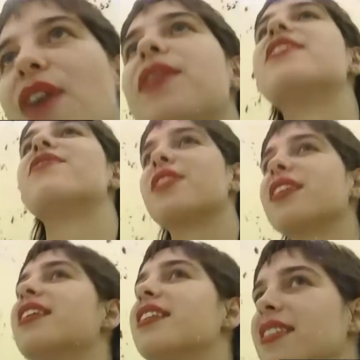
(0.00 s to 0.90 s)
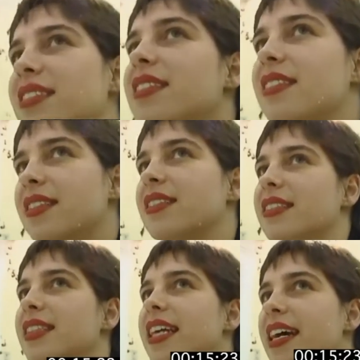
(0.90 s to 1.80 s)
Oh, it's in, in the lava.
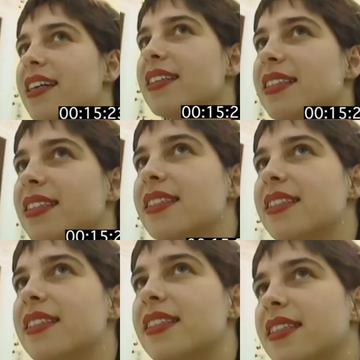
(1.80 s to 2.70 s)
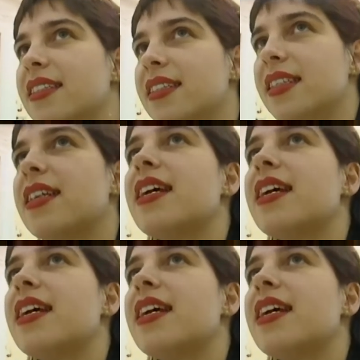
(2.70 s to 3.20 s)
Yeah. the ash.